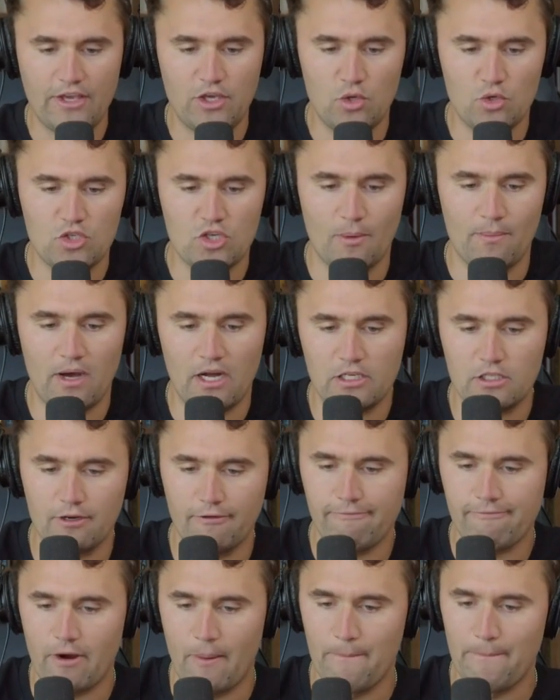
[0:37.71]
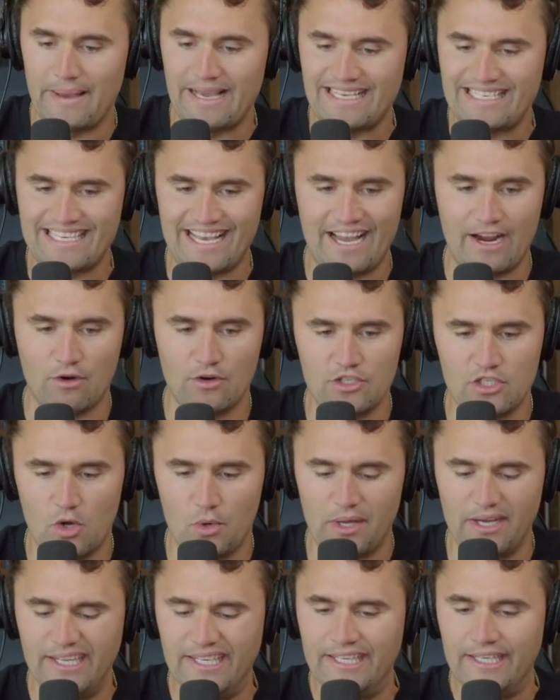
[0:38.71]
Thank you so much from Mesa,
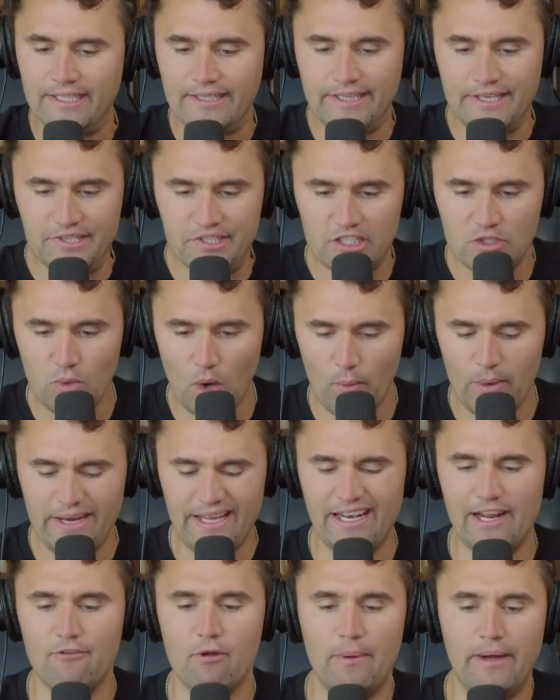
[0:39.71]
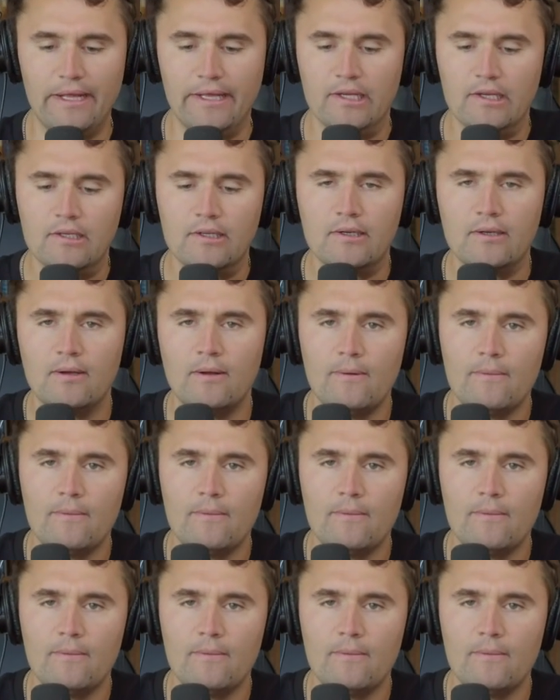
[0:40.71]
Arizona. This is what we need, everybody.